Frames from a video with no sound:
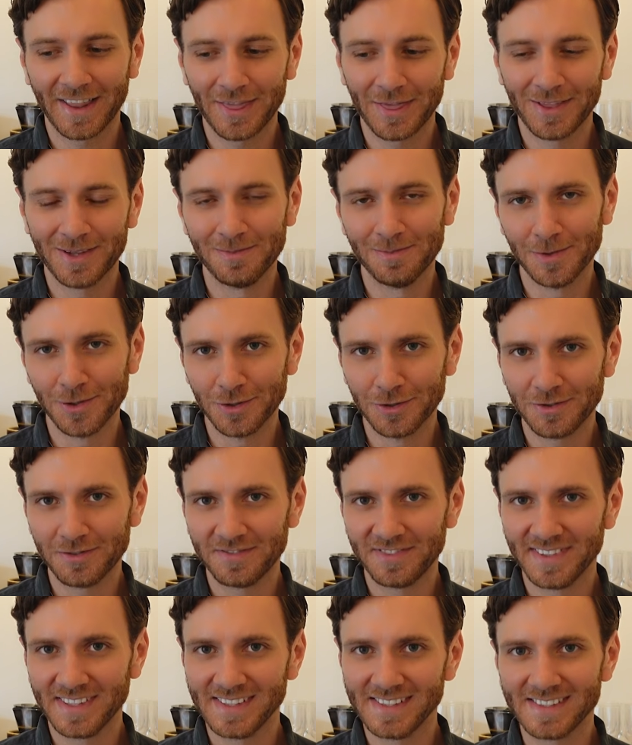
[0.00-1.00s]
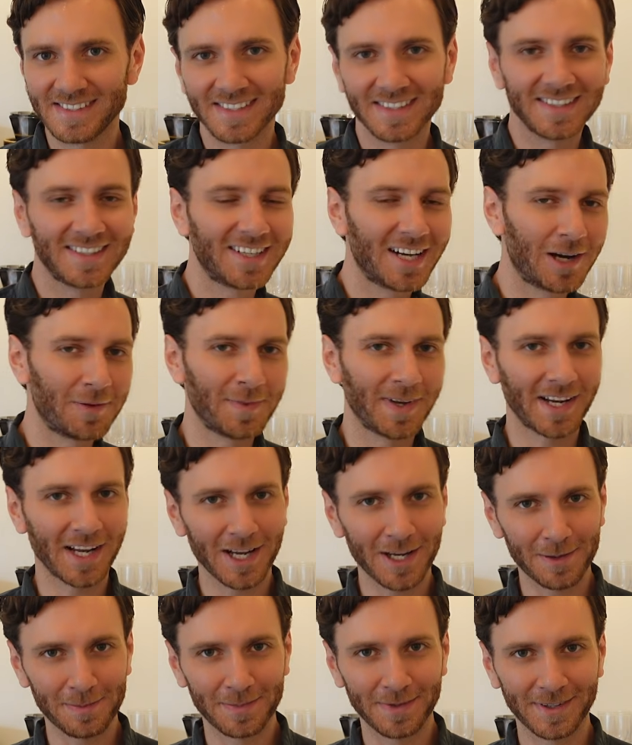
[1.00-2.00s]
the move is coming
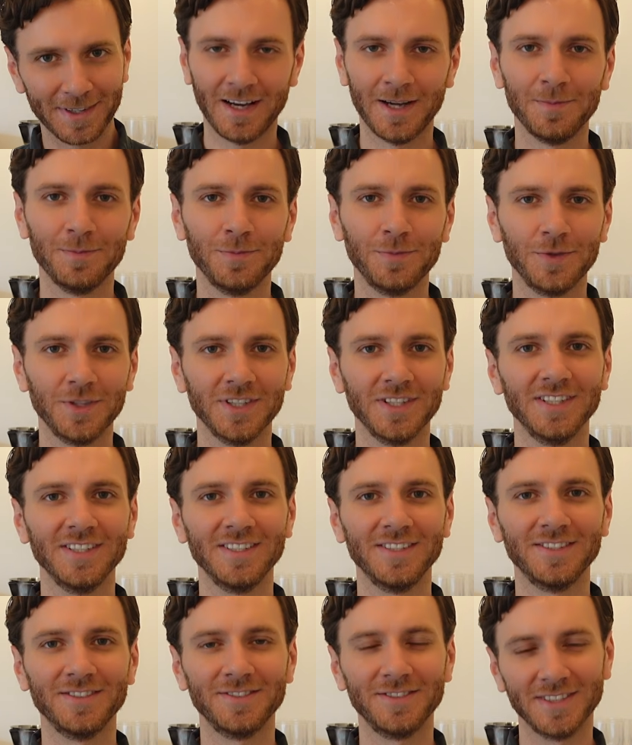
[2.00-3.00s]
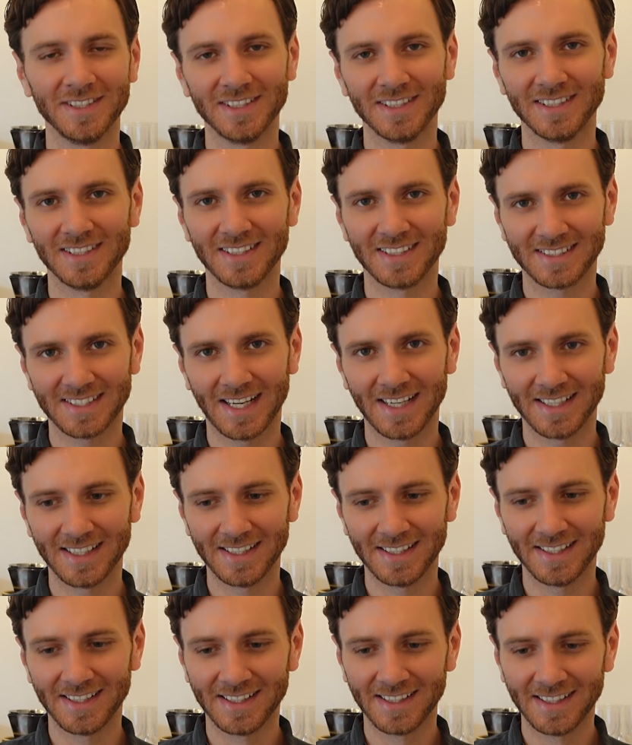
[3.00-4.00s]
up. I'm really, really
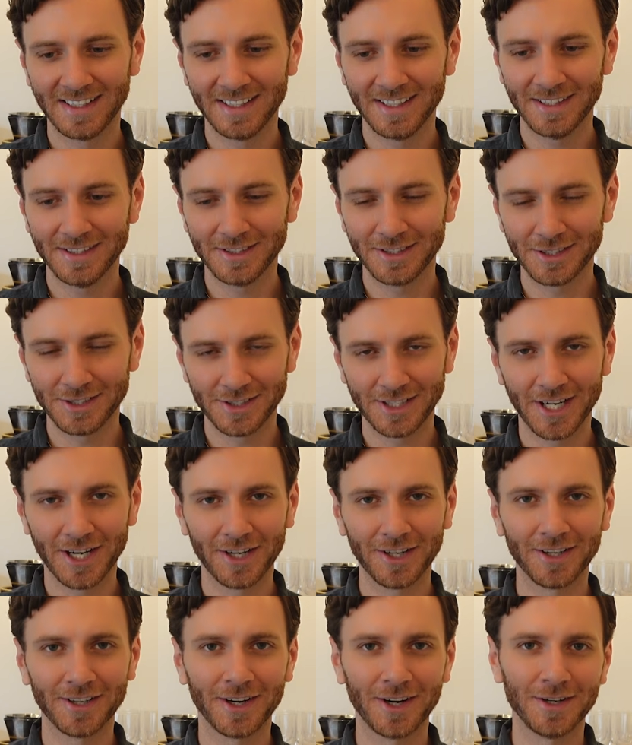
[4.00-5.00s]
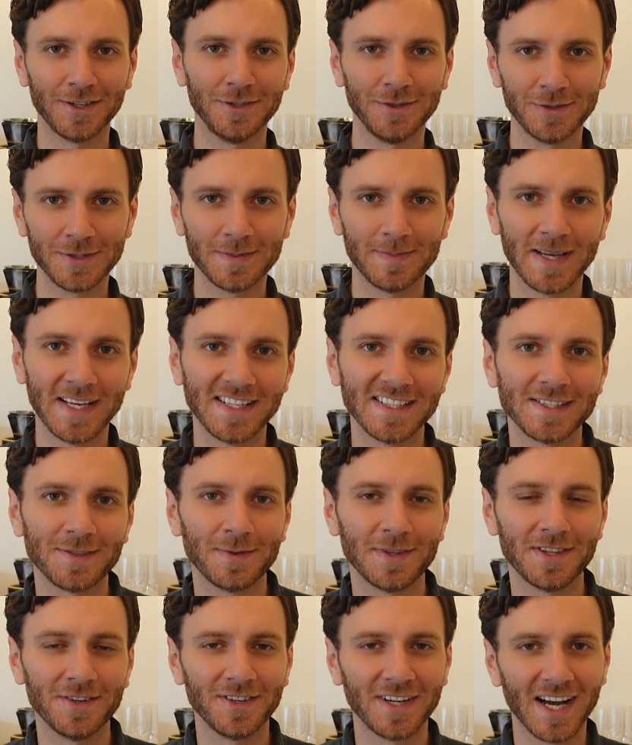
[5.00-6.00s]
excited to share our new space
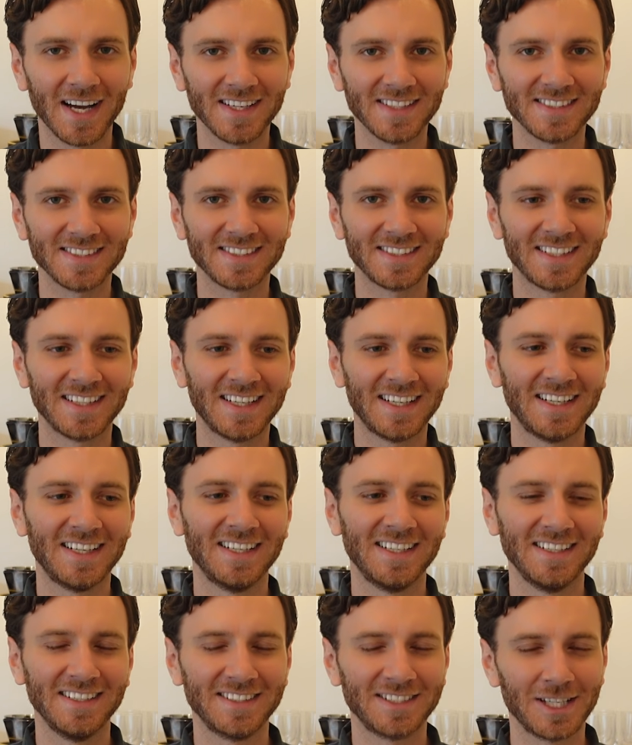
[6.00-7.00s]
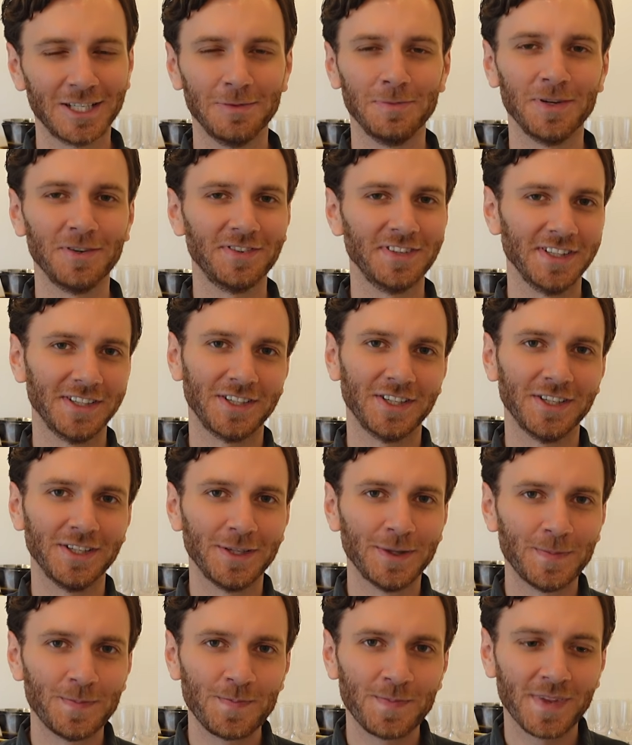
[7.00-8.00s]
with you guys. It's gonna be really good.
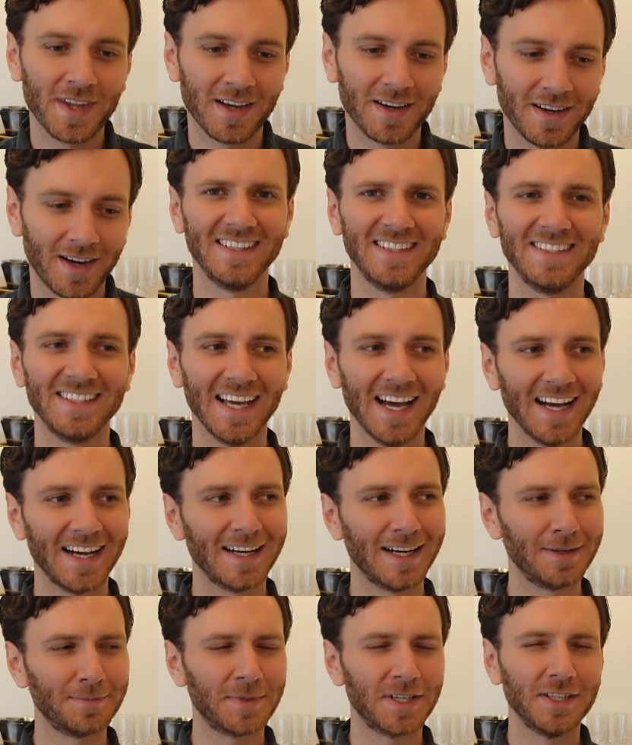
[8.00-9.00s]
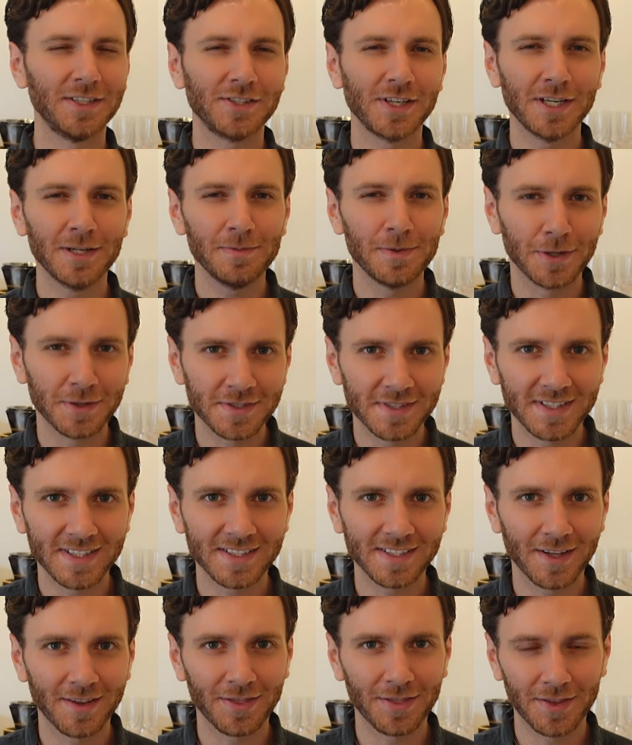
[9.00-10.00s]
And yeah, I'm gonna try to post
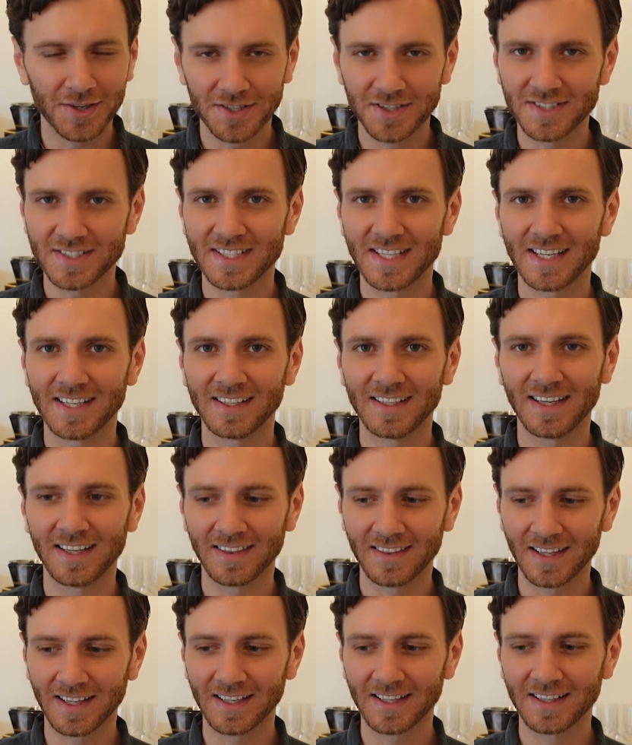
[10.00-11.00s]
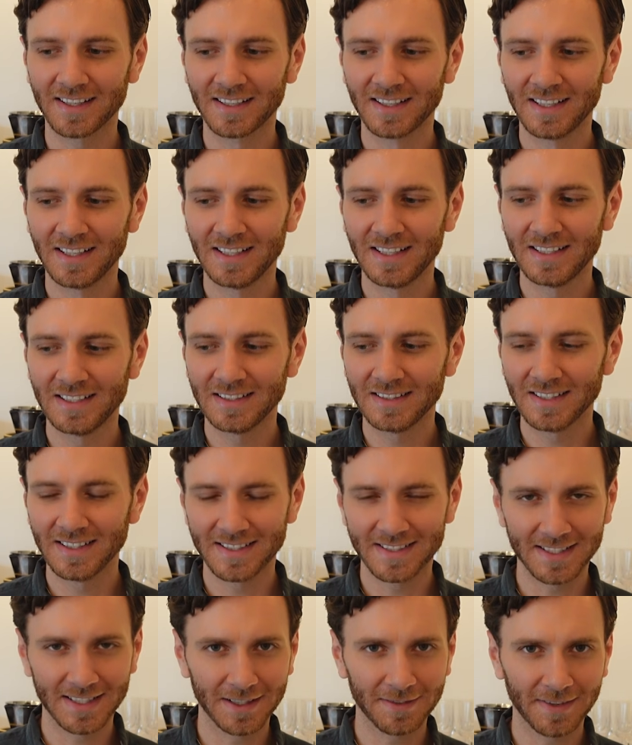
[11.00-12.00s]
this on Thursday, I think. Let's
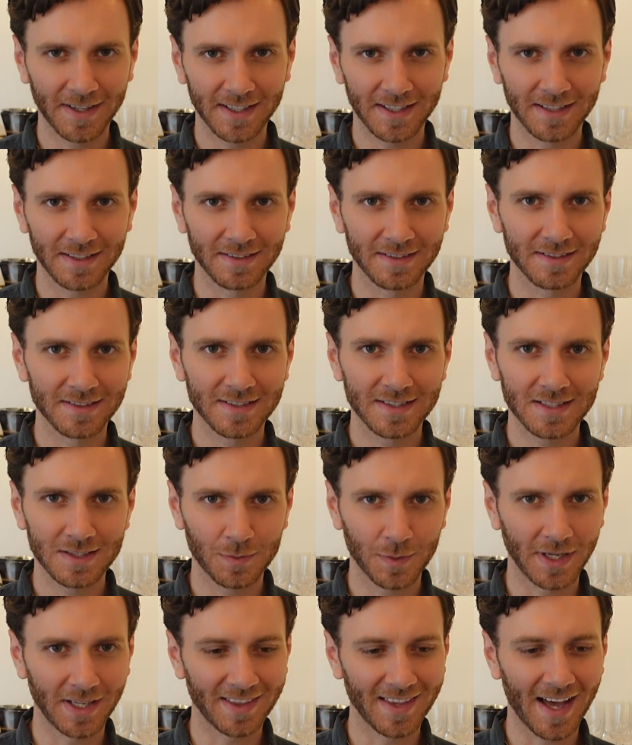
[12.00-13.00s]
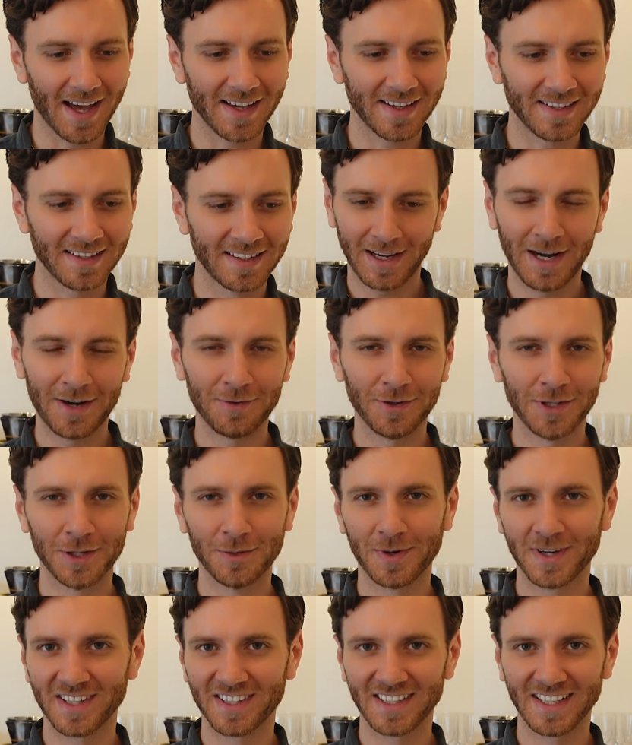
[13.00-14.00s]
see if I can swing that. I really
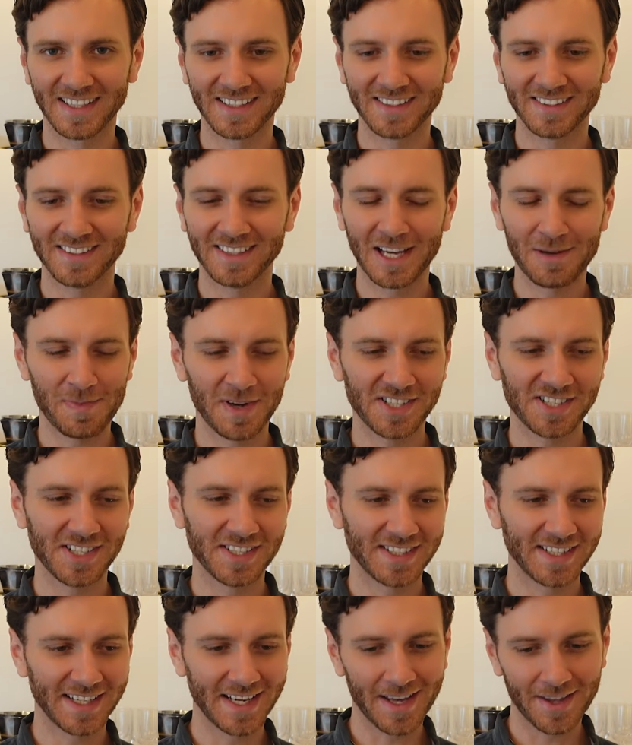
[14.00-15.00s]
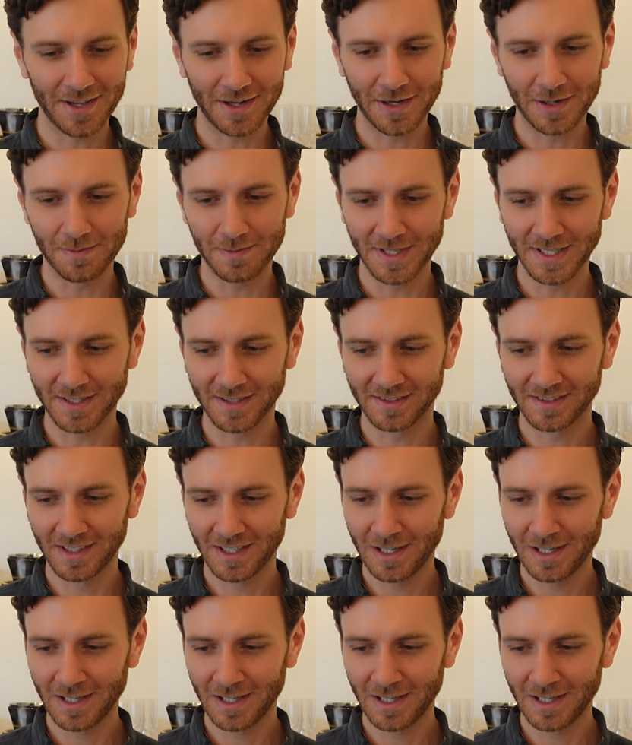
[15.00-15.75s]
wanna like get my shit together and be